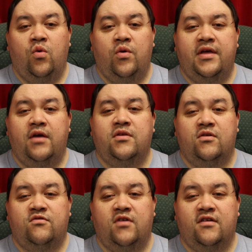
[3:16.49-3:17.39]
Without
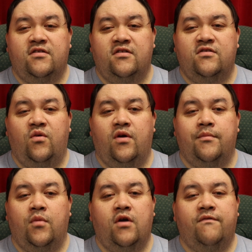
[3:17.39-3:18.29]
those structures, you are
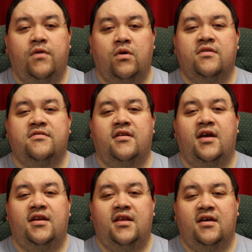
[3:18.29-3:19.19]
more focused on
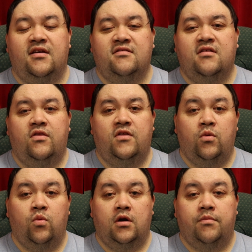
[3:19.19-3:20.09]
ideas than
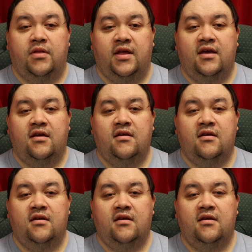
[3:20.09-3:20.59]
wordplay.